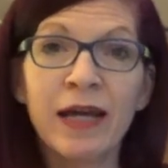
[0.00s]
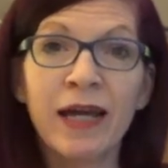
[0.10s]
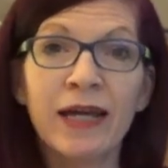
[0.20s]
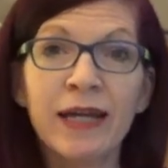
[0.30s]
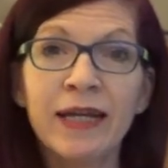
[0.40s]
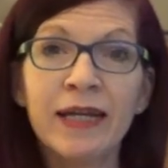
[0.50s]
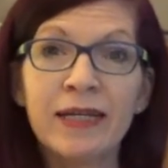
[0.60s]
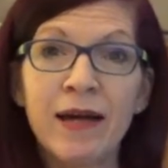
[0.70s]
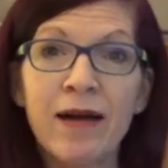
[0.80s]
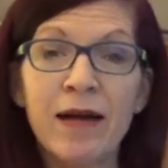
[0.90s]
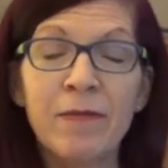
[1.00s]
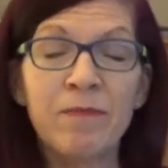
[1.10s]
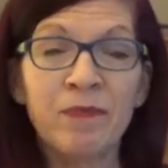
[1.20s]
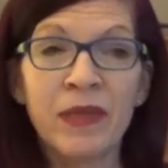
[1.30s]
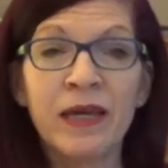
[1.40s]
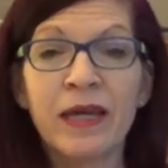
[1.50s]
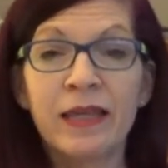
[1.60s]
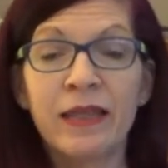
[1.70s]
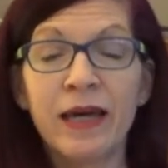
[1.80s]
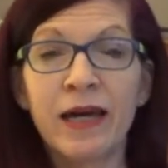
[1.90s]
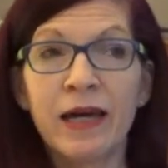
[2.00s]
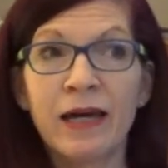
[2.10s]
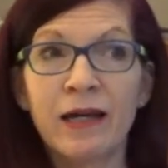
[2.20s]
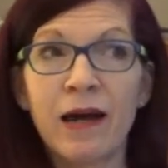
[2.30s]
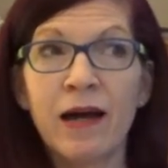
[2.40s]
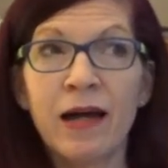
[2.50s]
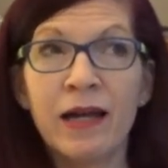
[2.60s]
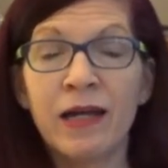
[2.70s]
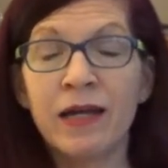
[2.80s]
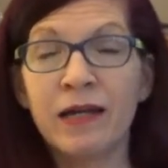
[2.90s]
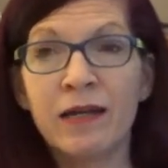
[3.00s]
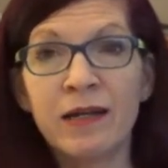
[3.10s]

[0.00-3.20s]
and any time that I